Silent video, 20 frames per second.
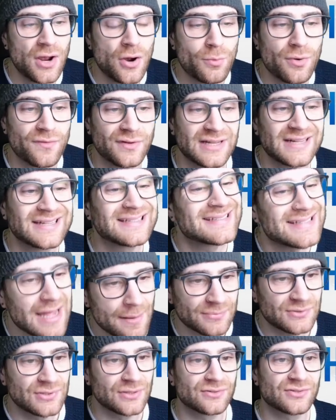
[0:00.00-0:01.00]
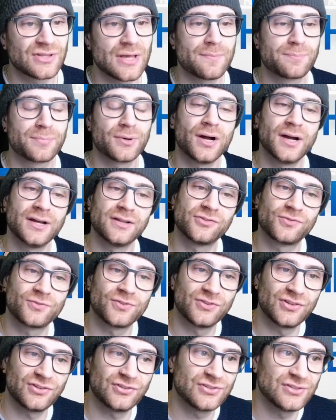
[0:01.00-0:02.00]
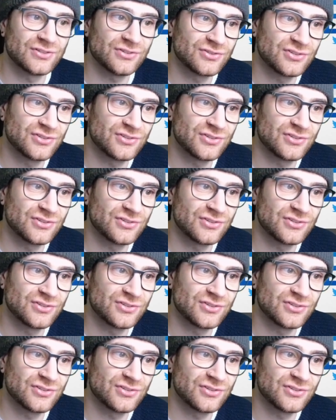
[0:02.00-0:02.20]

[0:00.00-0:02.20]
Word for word: with an acceptance that Brighton's resistance